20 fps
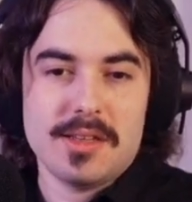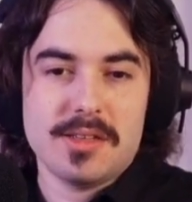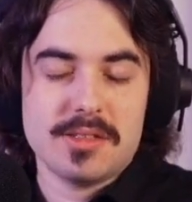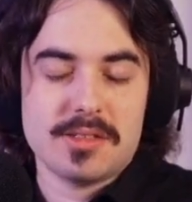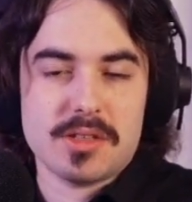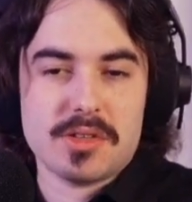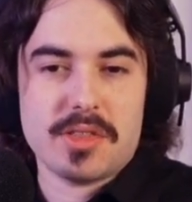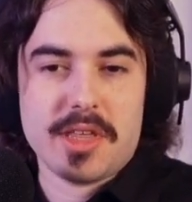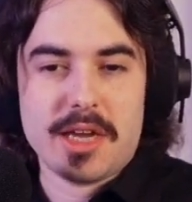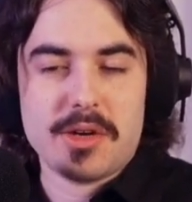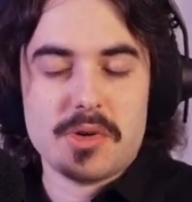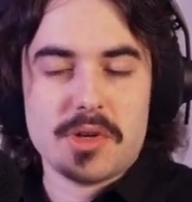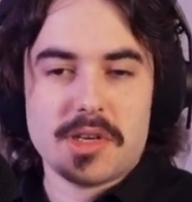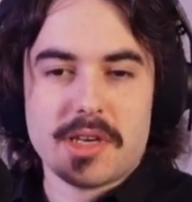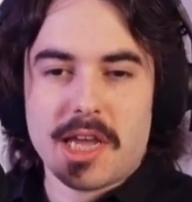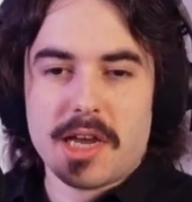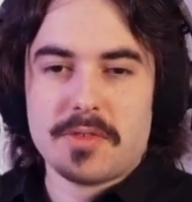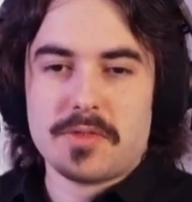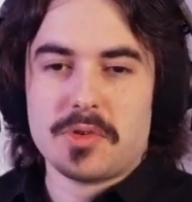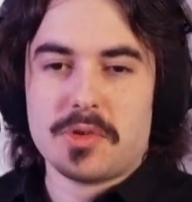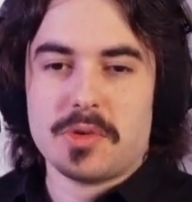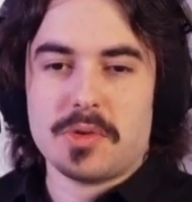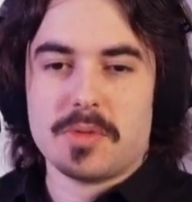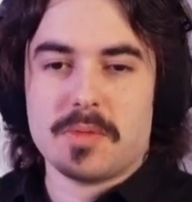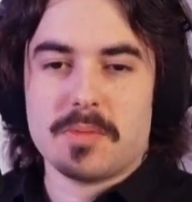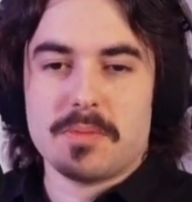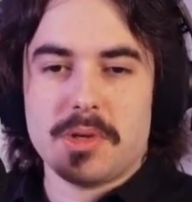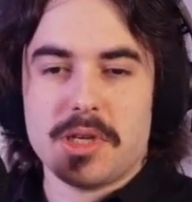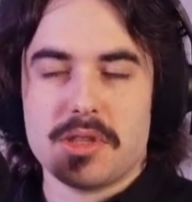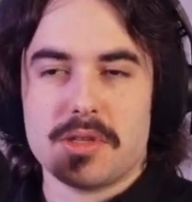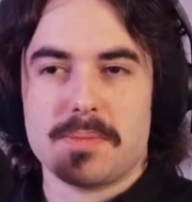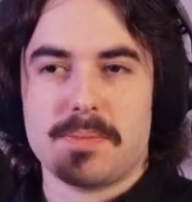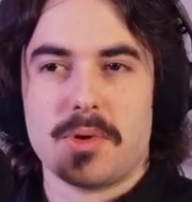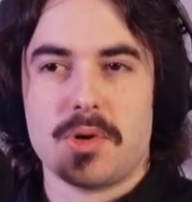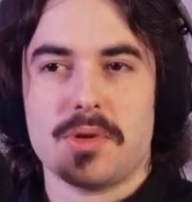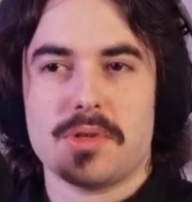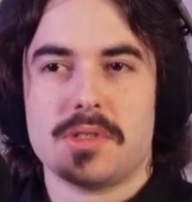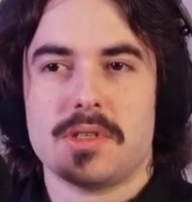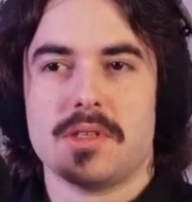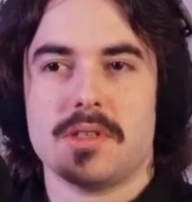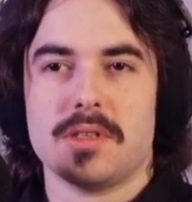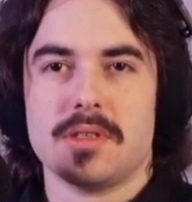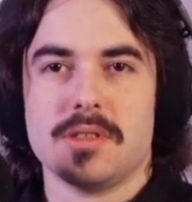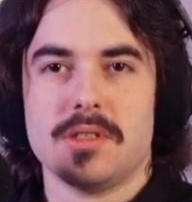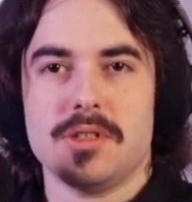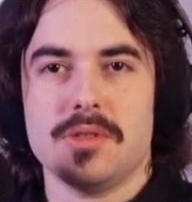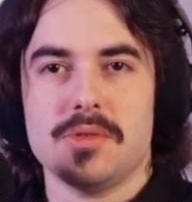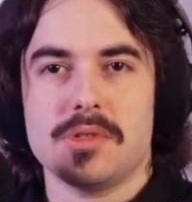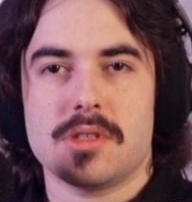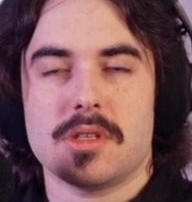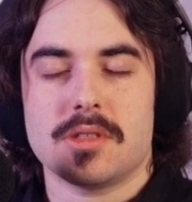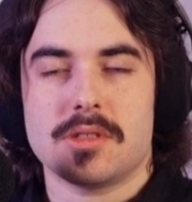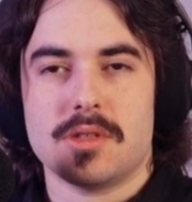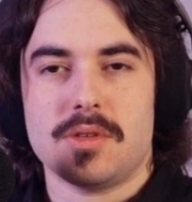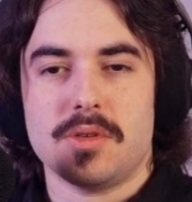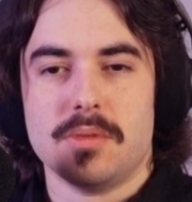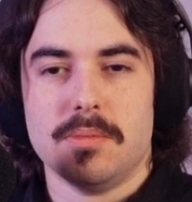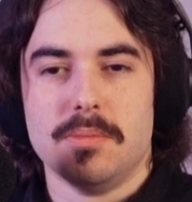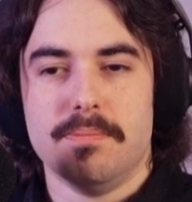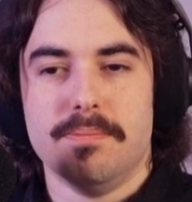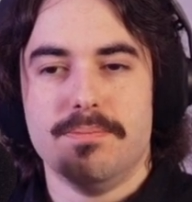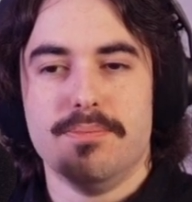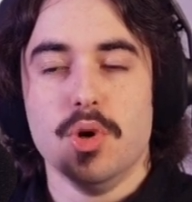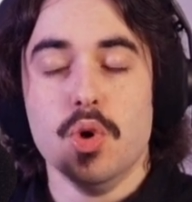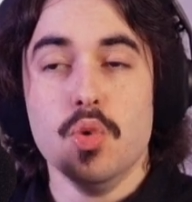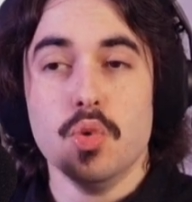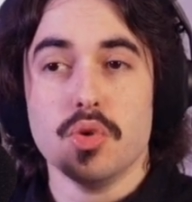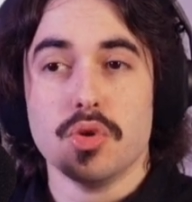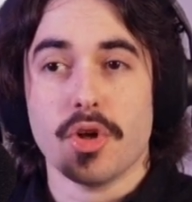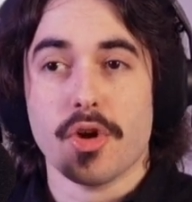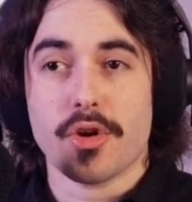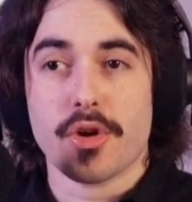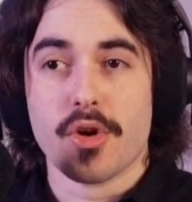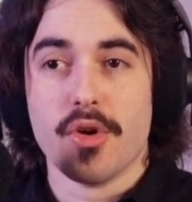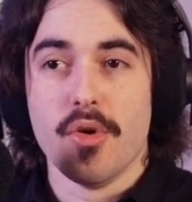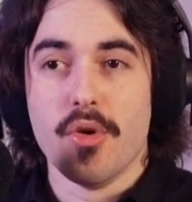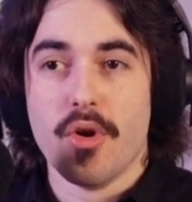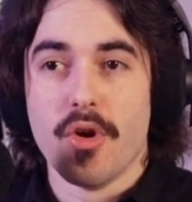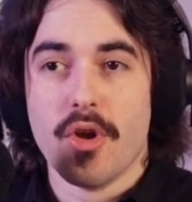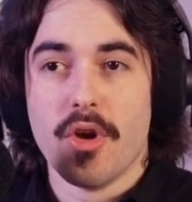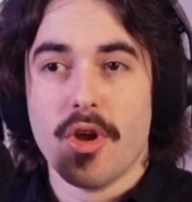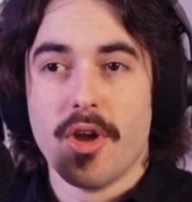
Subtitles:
So they would never be the person to use the term bootlicker.